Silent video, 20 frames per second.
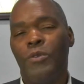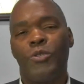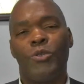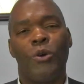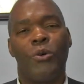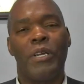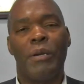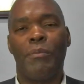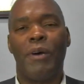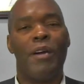
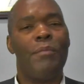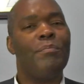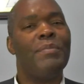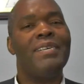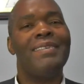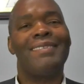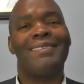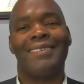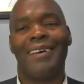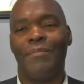So there might be
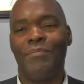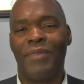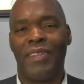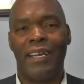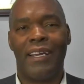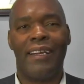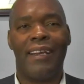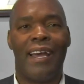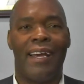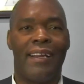
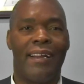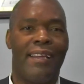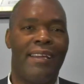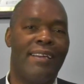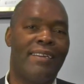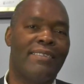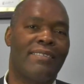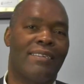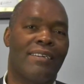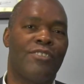something that is